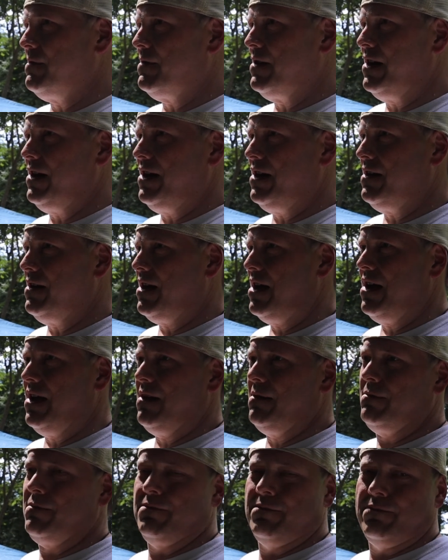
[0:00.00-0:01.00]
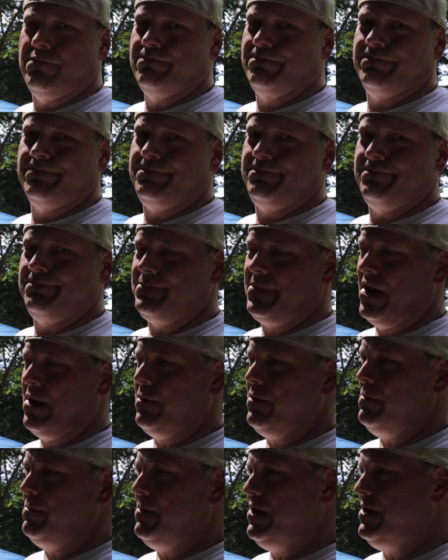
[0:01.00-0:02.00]
right now I I
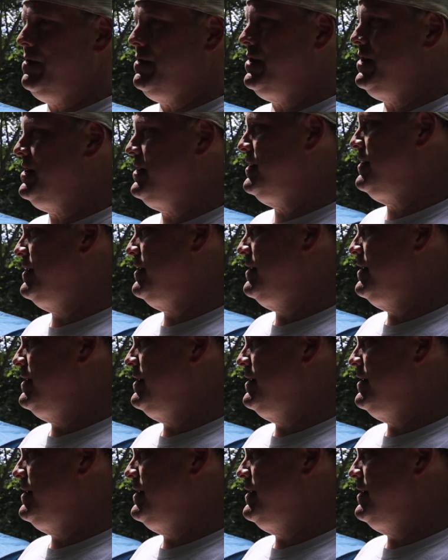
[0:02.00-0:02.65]
wouldn't be doing this